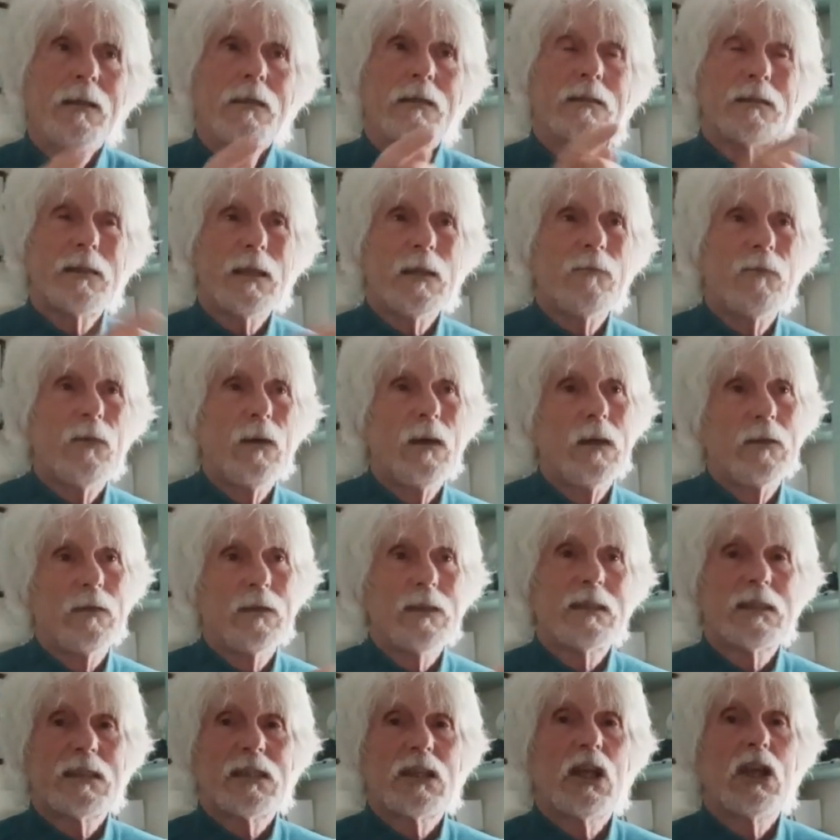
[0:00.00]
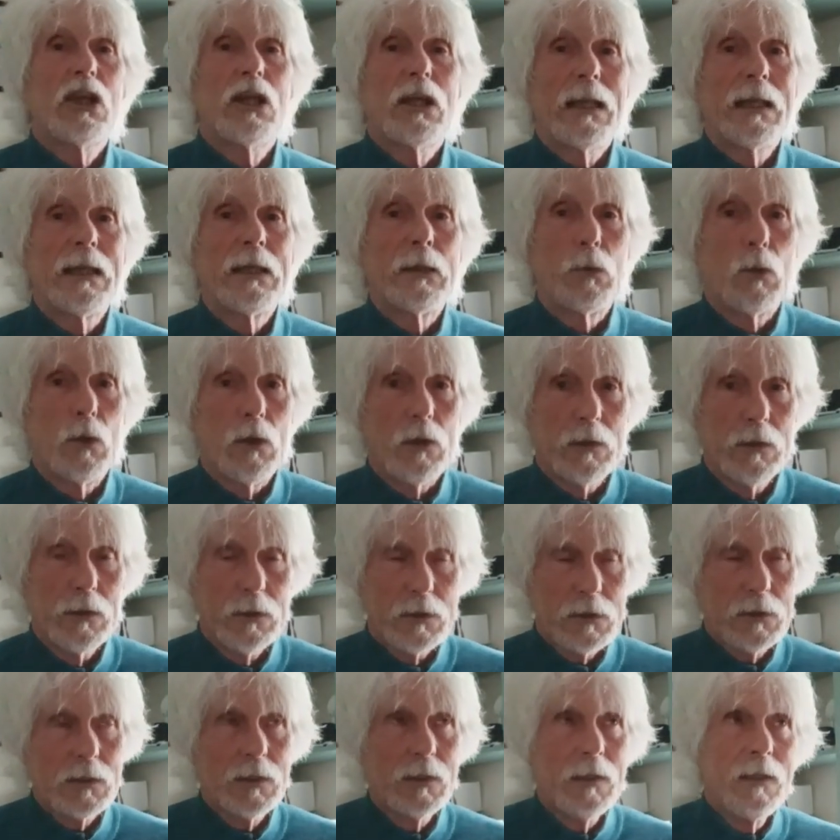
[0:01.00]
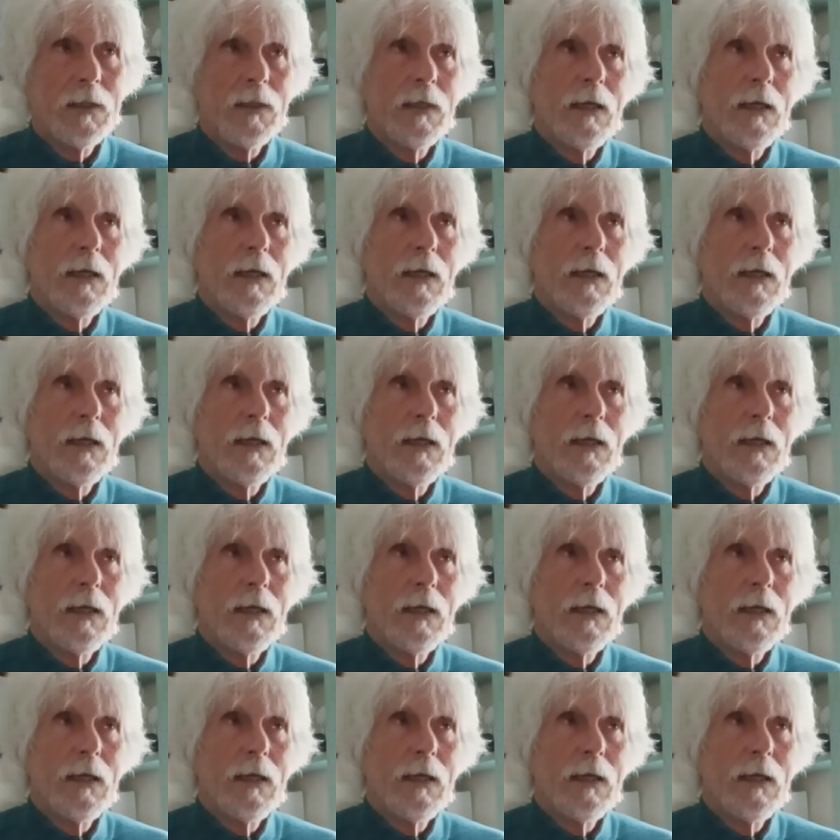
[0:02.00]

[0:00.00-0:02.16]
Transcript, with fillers: The Z5 is slightly worse.